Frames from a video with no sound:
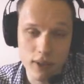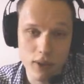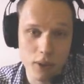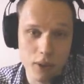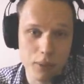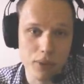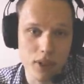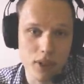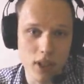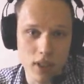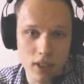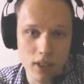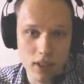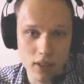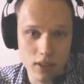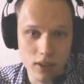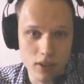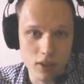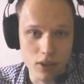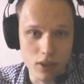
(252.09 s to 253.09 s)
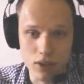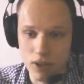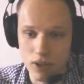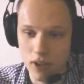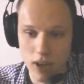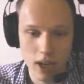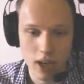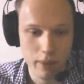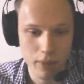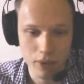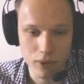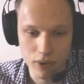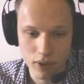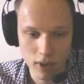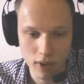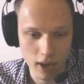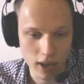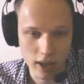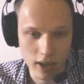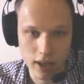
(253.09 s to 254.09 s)
rooms and then just climb until
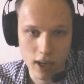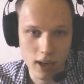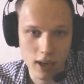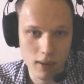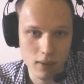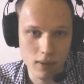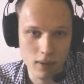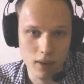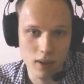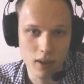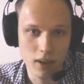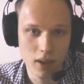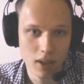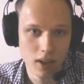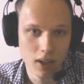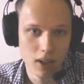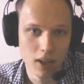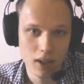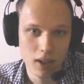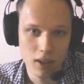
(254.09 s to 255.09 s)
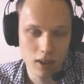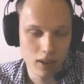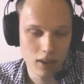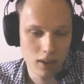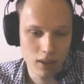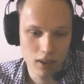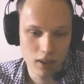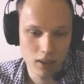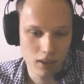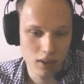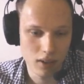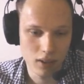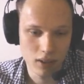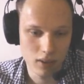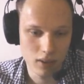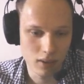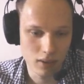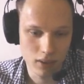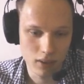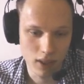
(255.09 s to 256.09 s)
like an hour,
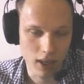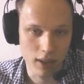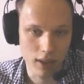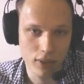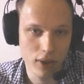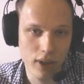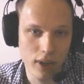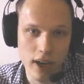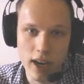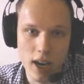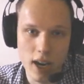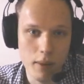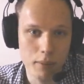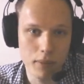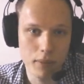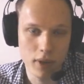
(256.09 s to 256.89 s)
uh, like 3 a.m.